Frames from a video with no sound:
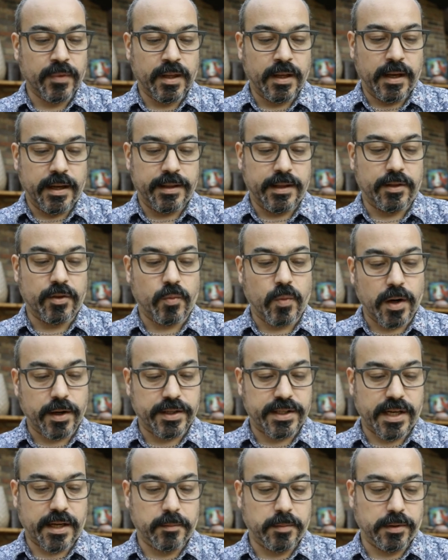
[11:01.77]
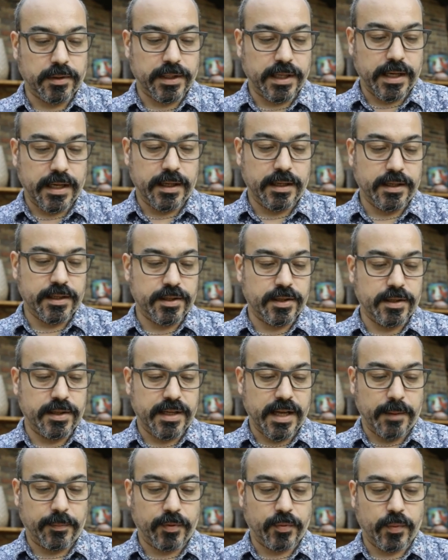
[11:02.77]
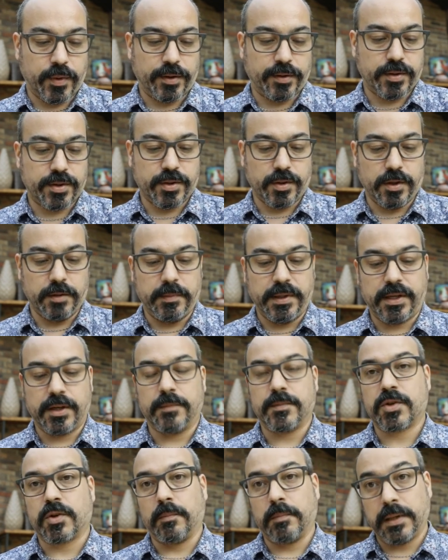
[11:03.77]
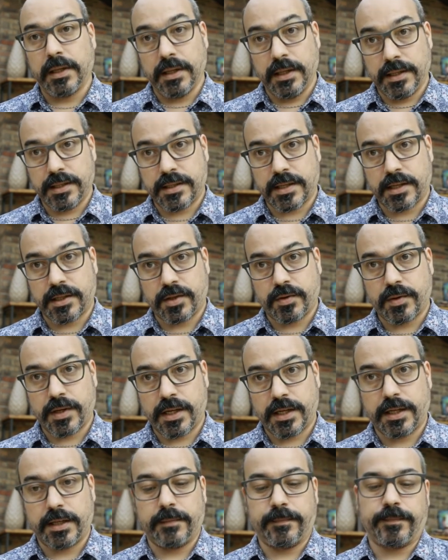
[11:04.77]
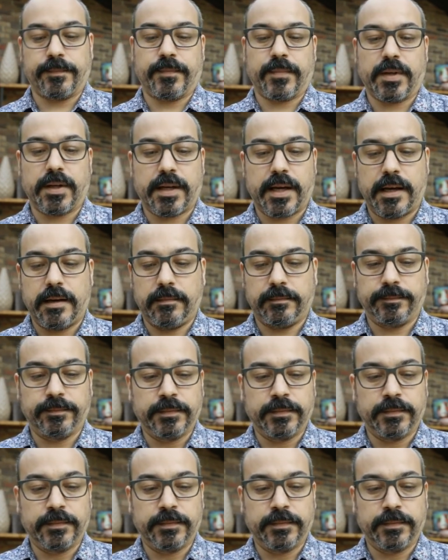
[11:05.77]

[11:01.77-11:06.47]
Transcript: And then the water table, again, is the depth where the soil becomes completely saturated. Okay?